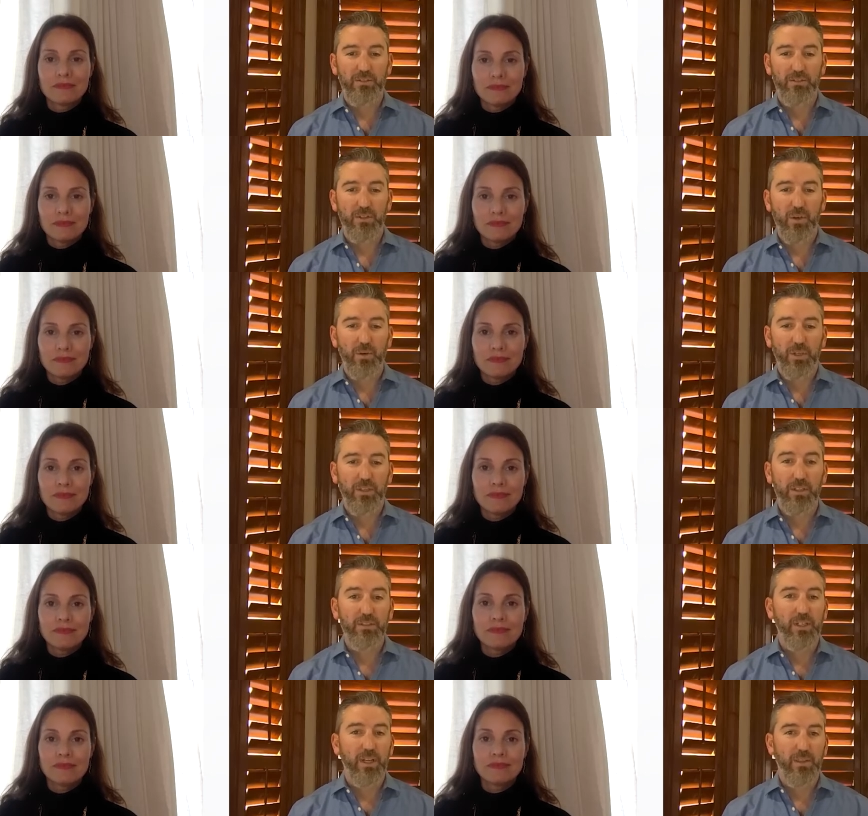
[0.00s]
Speaker 1: is going,
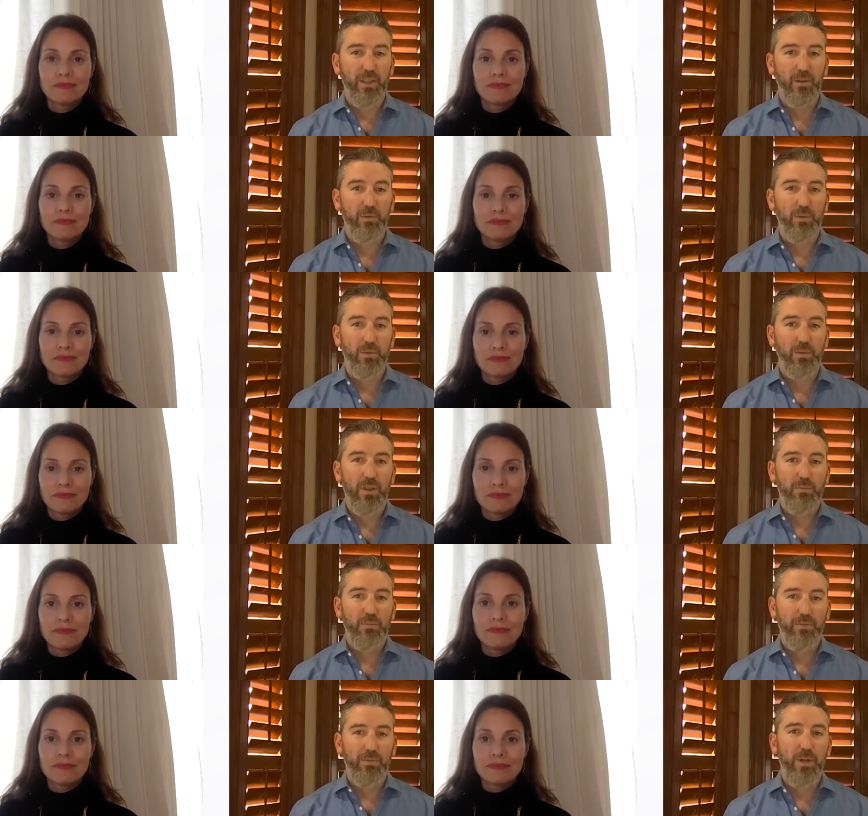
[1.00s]
things that I think will
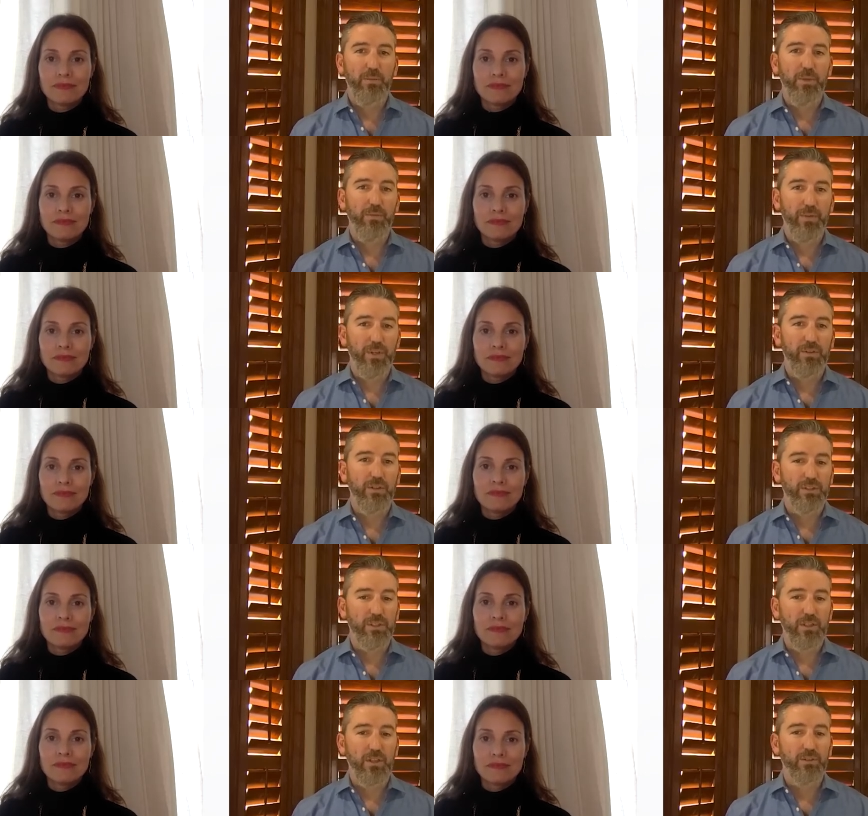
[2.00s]
be very beneficial
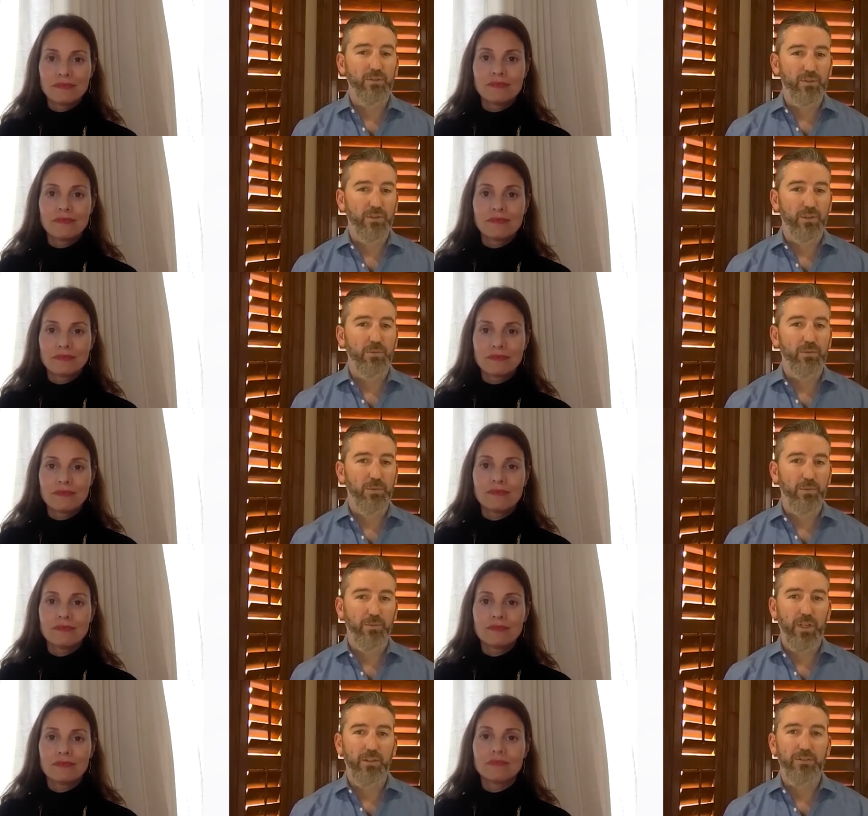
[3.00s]
as I talk to our service
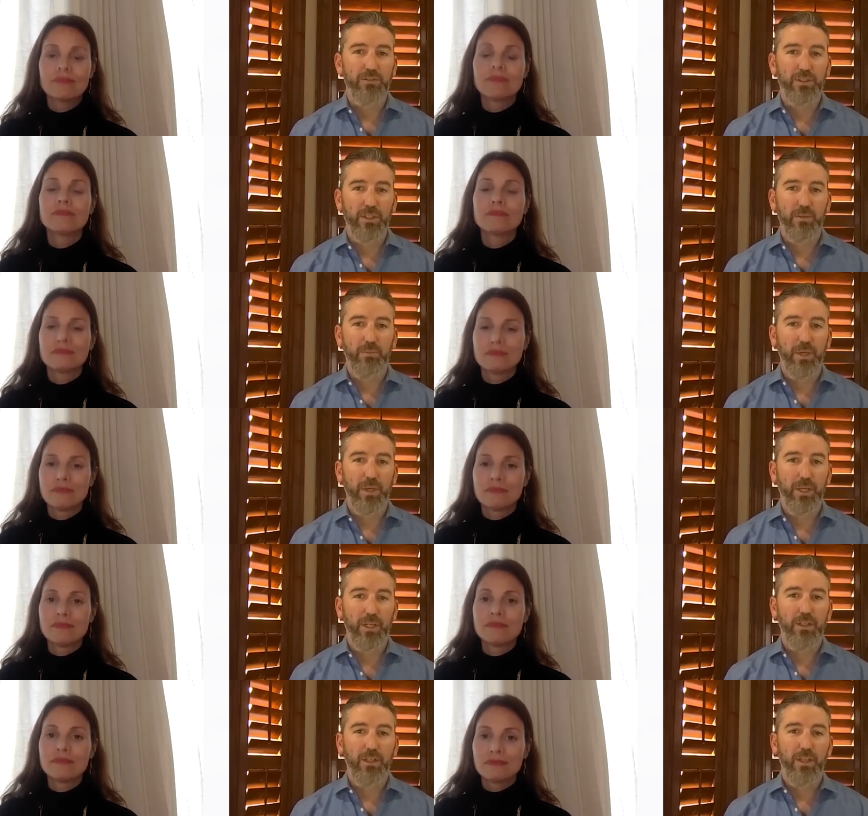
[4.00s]
providers and come
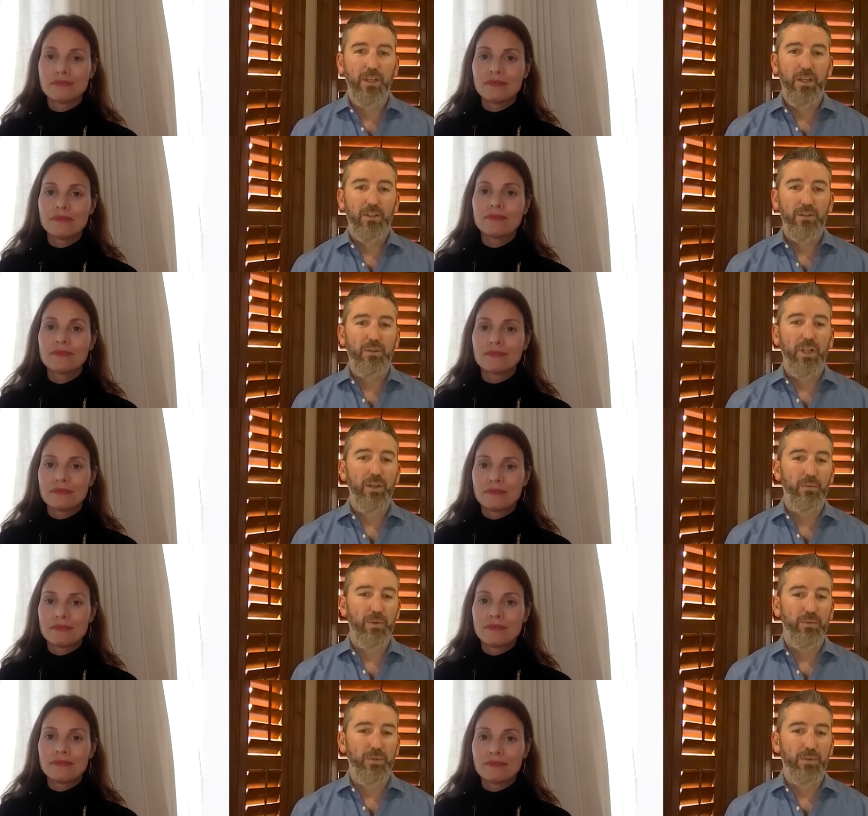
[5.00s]
back to
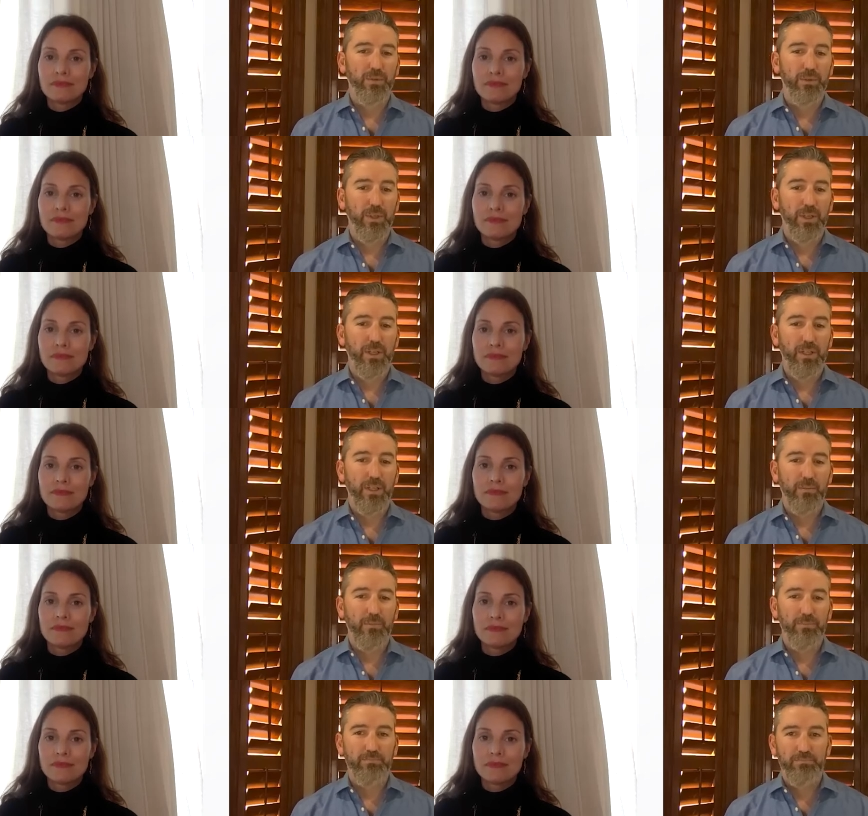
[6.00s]
LightRiver.
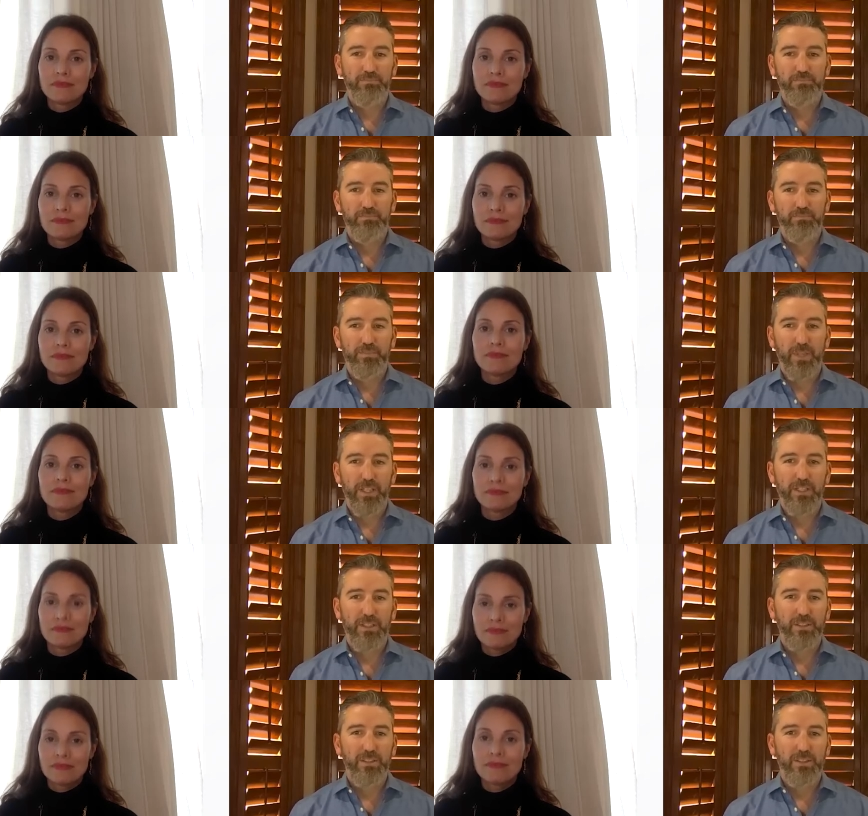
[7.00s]
Um, and
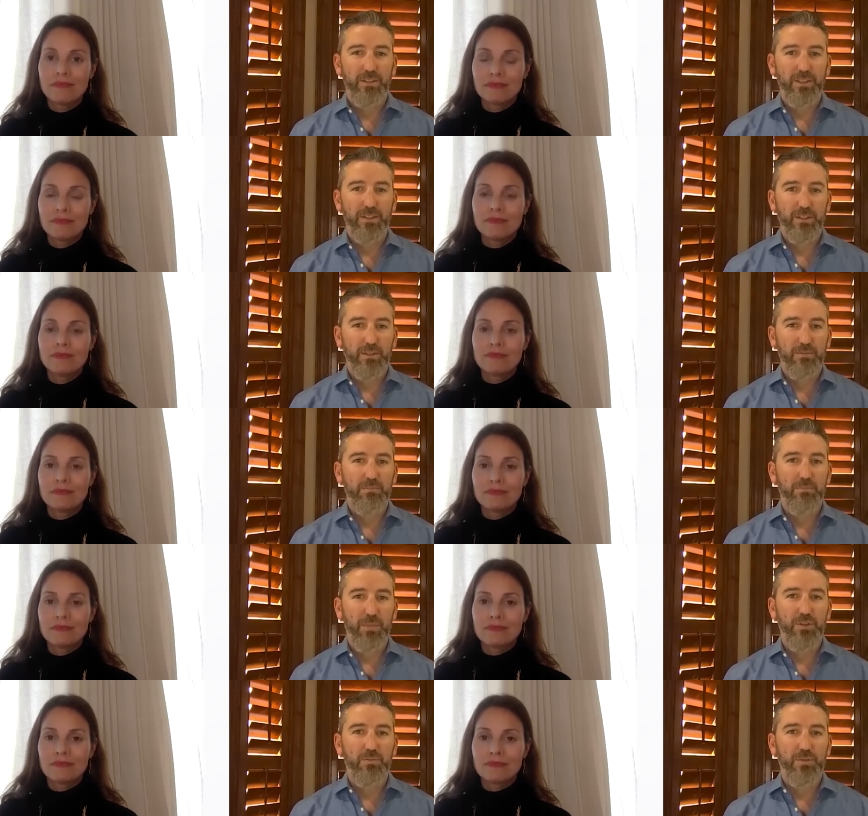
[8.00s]
it's a it's a
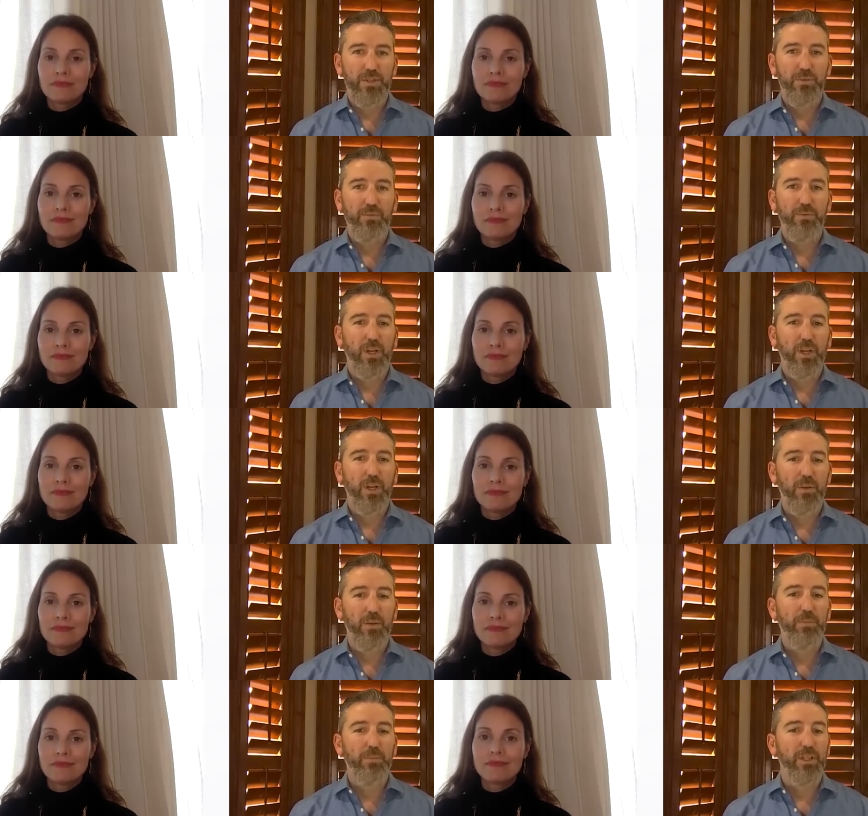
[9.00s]
much different
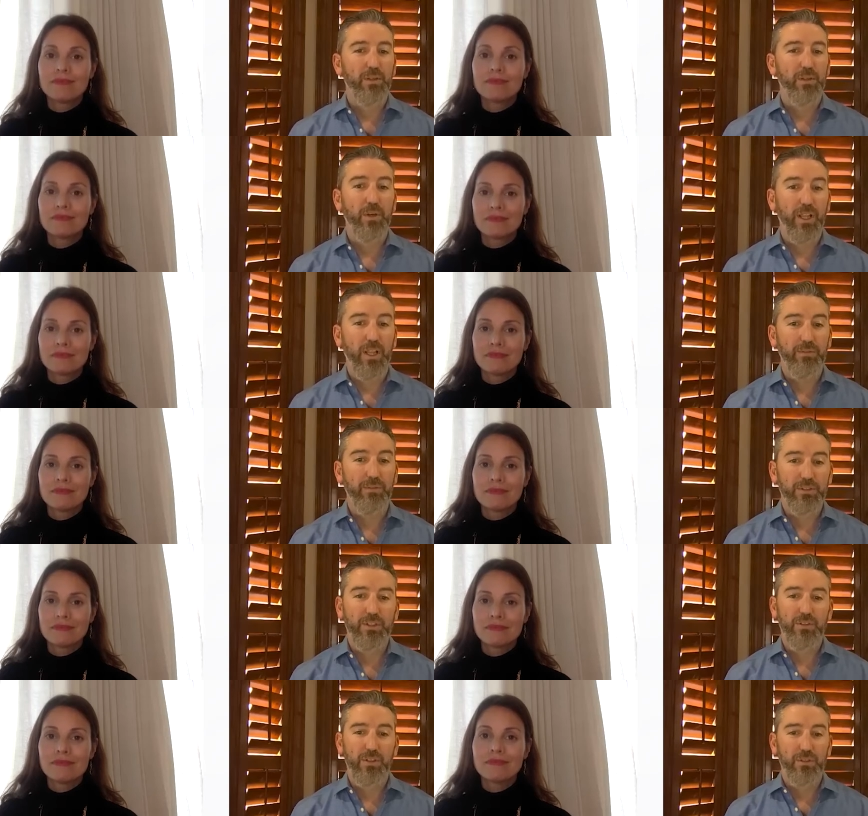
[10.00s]
company than when I left. In
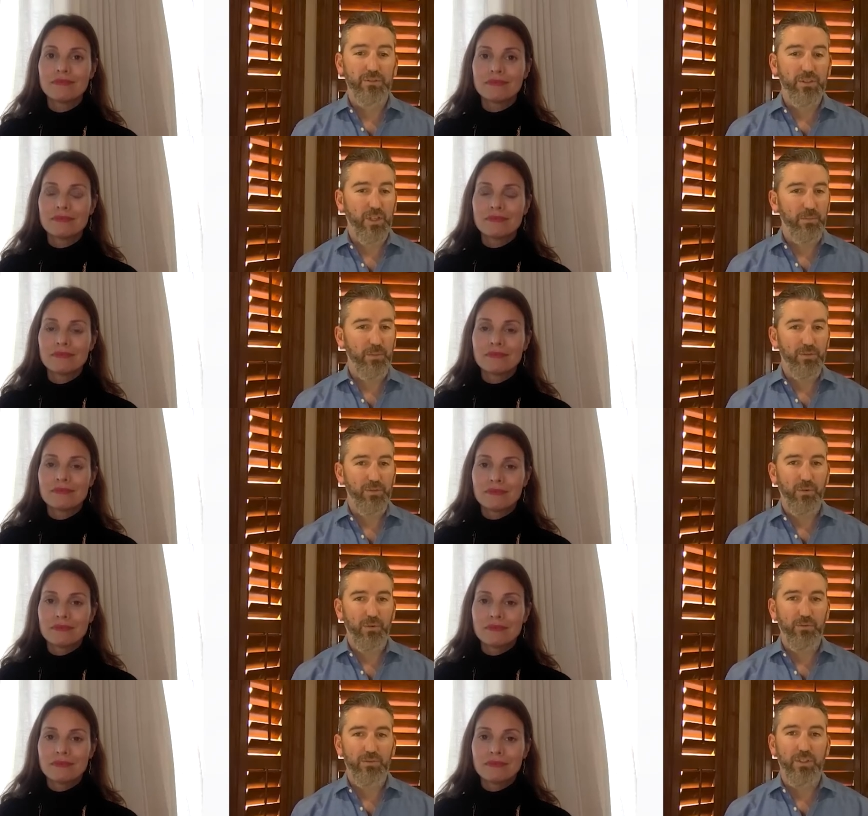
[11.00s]
six years, the company's
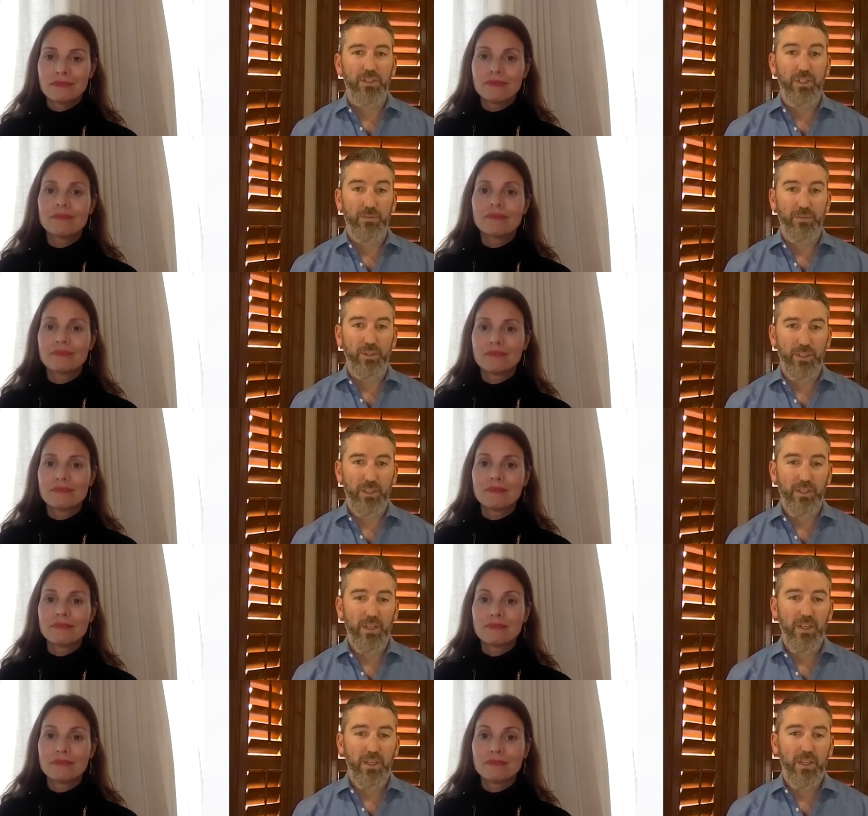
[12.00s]
grown significantly.